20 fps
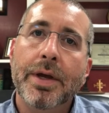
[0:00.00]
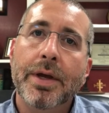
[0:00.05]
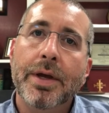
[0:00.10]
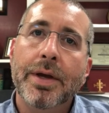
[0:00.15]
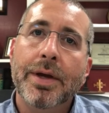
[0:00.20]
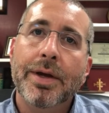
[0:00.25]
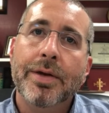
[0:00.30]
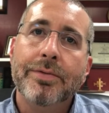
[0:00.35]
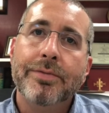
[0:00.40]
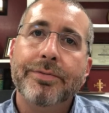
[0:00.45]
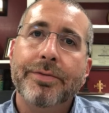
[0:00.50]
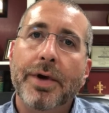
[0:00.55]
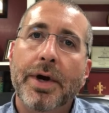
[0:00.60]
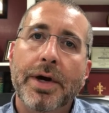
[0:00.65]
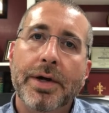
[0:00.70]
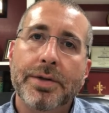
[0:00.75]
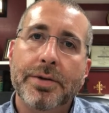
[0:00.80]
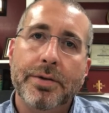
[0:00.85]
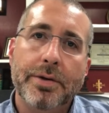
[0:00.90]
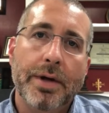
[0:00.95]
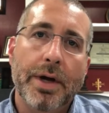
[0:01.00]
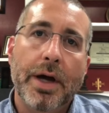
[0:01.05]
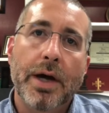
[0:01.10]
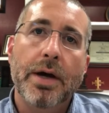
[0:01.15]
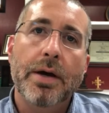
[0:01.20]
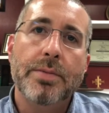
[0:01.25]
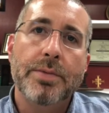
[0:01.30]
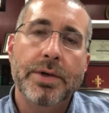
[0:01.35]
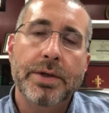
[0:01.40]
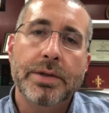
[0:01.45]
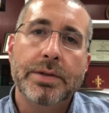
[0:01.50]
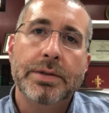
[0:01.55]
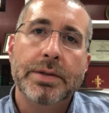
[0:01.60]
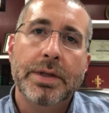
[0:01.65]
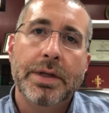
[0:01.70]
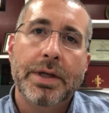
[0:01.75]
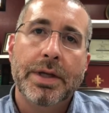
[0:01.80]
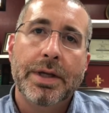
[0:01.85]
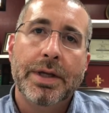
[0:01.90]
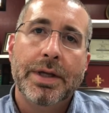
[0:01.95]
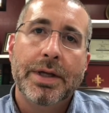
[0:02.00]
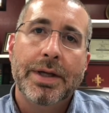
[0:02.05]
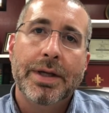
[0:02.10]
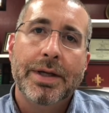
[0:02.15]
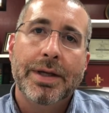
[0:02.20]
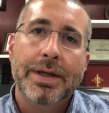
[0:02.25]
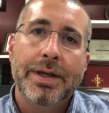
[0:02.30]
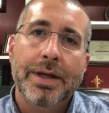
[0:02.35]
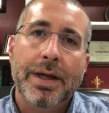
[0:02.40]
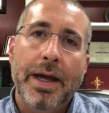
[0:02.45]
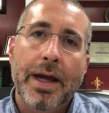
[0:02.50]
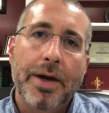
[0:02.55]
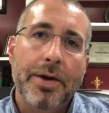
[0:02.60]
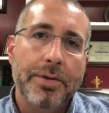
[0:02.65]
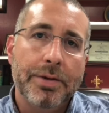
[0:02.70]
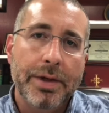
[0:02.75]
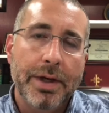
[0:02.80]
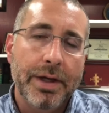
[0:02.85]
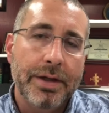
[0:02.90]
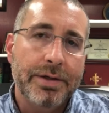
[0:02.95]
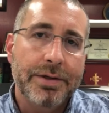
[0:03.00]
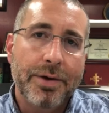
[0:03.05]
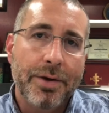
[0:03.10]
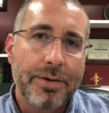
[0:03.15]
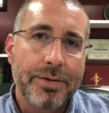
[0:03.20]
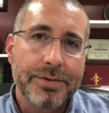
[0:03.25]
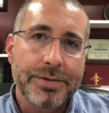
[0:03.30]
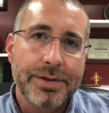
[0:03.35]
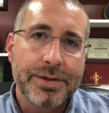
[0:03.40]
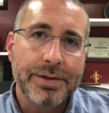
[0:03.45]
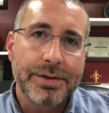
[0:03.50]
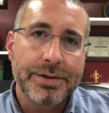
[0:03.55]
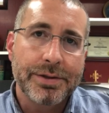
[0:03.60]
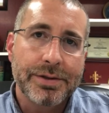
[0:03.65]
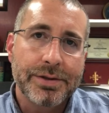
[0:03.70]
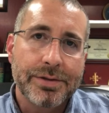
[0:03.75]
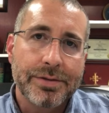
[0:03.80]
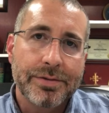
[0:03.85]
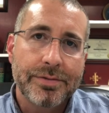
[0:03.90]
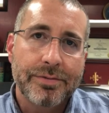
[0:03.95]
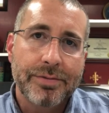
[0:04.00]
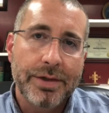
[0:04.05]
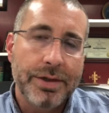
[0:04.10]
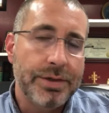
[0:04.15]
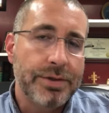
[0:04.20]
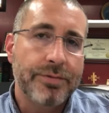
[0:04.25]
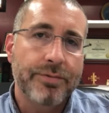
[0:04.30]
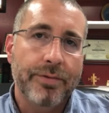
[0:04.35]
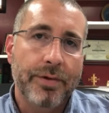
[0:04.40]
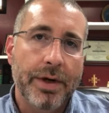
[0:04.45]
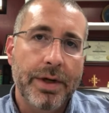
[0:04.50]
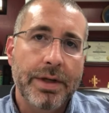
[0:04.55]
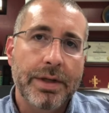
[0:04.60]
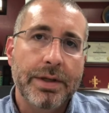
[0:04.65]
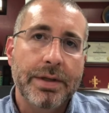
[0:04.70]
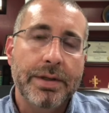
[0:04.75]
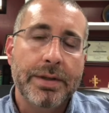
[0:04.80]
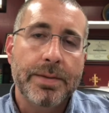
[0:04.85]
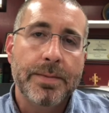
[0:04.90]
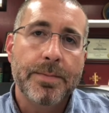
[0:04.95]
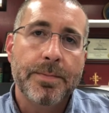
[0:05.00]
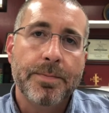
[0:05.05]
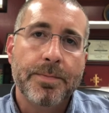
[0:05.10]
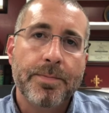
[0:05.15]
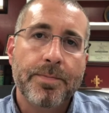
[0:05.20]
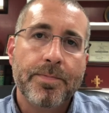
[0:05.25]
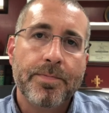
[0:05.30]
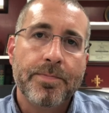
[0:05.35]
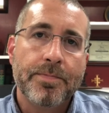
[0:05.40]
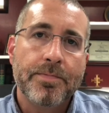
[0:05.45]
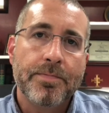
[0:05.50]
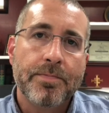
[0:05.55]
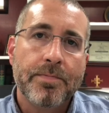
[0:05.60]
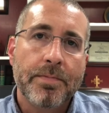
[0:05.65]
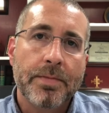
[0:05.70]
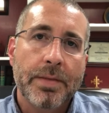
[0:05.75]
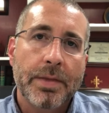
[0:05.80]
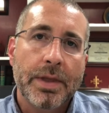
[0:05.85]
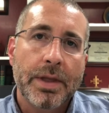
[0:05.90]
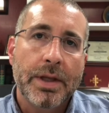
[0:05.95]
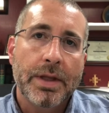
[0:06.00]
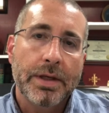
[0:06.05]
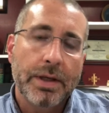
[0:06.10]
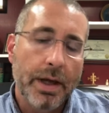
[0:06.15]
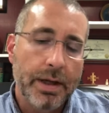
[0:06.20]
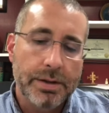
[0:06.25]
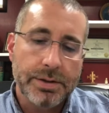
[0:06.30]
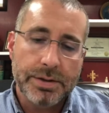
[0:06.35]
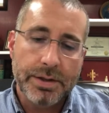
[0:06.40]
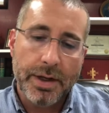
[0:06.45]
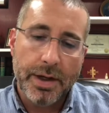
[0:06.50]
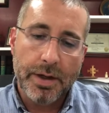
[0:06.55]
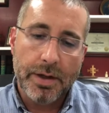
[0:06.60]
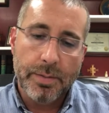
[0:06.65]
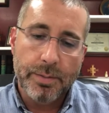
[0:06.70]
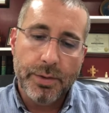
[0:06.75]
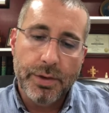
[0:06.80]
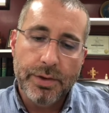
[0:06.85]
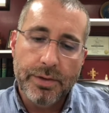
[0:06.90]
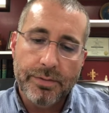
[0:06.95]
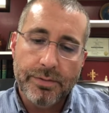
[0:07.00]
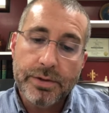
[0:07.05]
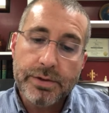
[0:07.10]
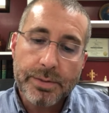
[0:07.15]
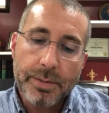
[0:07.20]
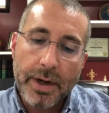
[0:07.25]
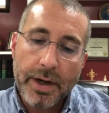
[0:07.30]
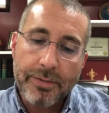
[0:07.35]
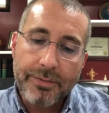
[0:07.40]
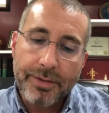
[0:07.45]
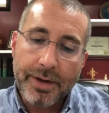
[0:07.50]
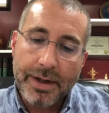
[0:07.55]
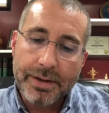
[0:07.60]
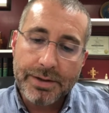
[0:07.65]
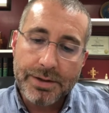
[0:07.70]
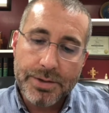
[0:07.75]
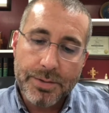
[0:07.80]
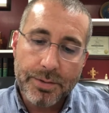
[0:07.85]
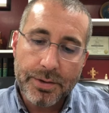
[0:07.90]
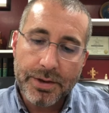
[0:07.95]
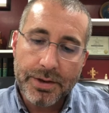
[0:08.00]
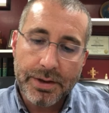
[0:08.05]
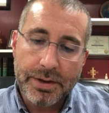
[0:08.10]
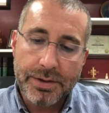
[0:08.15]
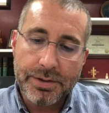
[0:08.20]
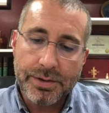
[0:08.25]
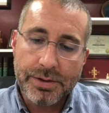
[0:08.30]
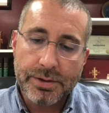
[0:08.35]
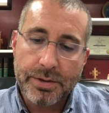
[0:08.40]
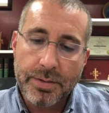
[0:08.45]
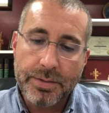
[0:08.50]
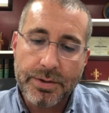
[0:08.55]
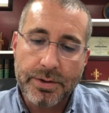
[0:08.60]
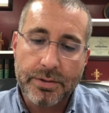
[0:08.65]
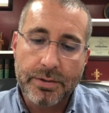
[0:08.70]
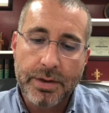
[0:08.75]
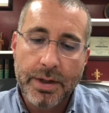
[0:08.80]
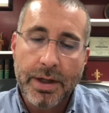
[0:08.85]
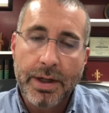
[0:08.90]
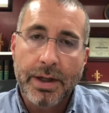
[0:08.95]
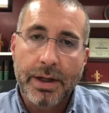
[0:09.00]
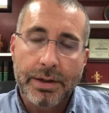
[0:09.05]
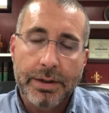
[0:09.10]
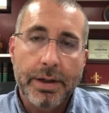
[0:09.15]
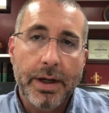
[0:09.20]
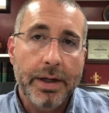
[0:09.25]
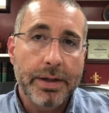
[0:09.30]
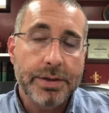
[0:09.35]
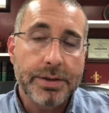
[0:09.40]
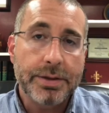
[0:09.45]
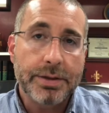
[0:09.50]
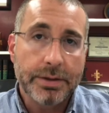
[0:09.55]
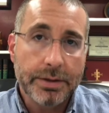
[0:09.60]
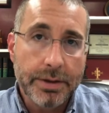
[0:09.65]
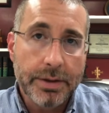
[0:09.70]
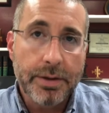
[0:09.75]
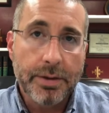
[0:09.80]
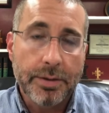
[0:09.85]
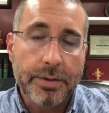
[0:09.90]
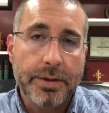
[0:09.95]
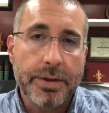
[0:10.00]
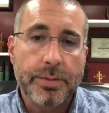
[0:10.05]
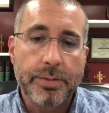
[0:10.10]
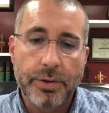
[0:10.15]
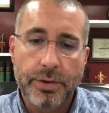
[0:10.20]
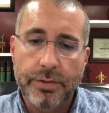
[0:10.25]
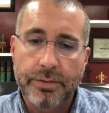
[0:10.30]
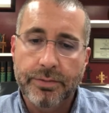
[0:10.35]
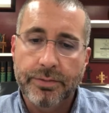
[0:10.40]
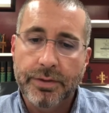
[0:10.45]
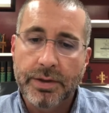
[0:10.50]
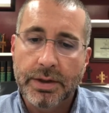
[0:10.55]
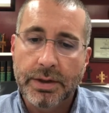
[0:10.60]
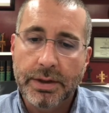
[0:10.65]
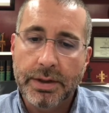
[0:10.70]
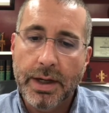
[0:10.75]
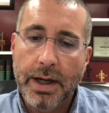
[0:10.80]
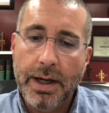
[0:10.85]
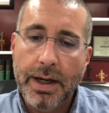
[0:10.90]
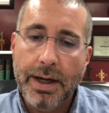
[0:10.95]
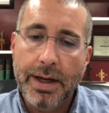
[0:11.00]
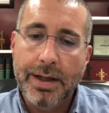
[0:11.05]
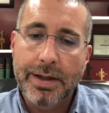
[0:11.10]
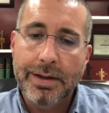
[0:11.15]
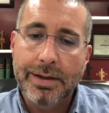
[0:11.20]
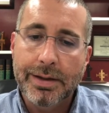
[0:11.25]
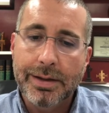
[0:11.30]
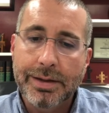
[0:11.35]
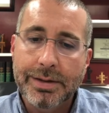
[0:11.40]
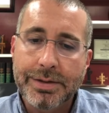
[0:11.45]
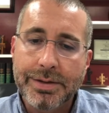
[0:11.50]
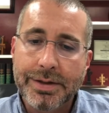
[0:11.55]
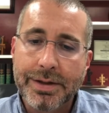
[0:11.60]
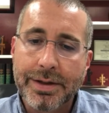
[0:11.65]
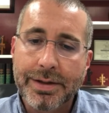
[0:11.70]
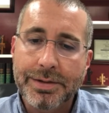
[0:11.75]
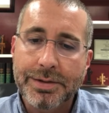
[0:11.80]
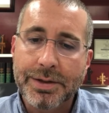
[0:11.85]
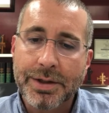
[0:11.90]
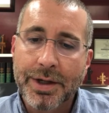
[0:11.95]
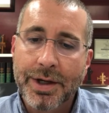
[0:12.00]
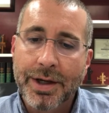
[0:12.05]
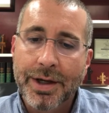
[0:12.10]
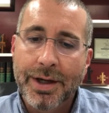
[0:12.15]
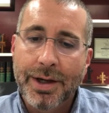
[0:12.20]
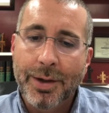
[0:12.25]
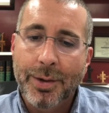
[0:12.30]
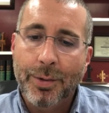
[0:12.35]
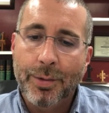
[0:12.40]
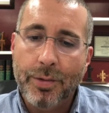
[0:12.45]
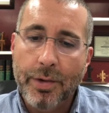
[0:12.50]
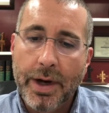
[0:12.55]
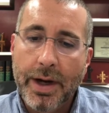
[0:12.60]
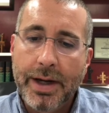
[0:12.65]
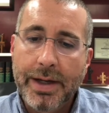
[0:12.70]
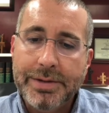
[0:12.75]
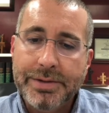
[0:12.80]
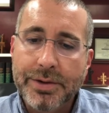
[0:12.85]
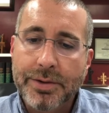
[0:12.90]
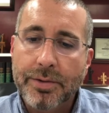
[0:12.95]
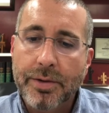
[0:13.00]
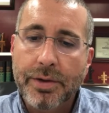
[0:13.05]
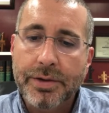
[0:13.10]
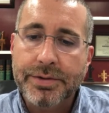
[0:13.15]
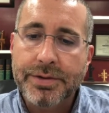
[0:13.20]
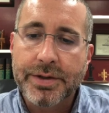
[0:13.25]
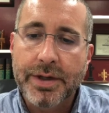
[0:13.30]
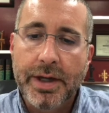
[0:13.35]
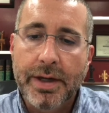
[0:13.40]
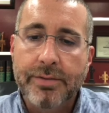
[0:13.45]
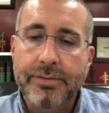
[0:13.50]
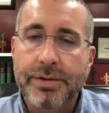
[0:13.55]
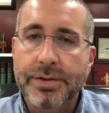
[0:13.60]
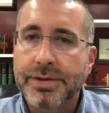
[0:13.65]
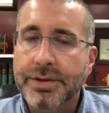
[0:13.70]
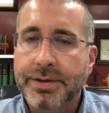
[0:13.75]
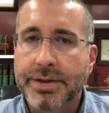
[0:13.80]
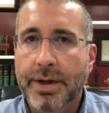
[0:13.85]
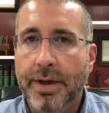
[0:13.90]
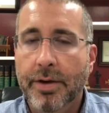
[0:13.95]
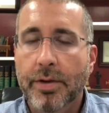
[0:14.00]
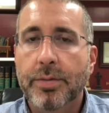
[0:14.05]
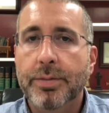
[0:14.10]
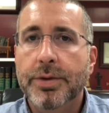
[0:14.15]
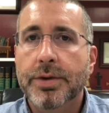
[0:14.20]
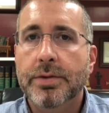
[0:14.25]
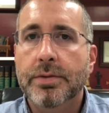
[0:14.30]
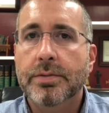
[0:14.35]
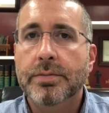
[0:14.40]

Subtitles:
Father, Abba, how God calls us His friend. God is not unmoved. As a matter of fact, as we're looking at the Scripture, God is literally moved. God, it says, rides across the heavens to help you.